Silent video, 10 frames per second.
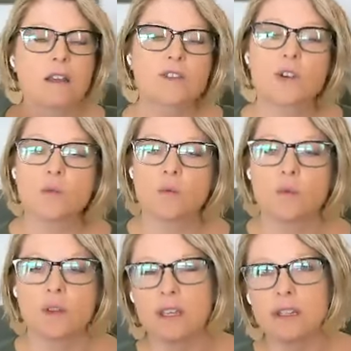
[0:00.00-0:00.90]

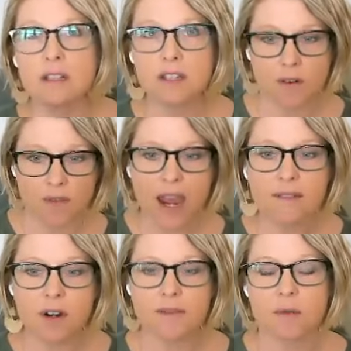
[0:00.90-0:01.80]
So in a
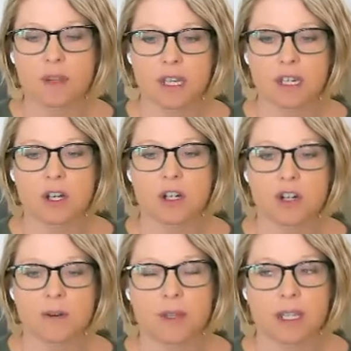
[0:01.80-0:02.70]
survivor of a
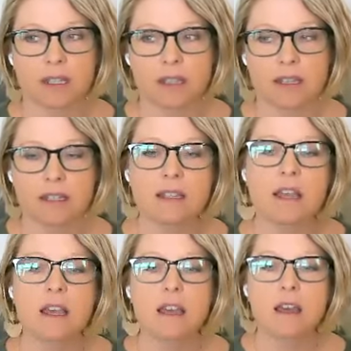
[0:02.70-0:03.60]
relationship like this,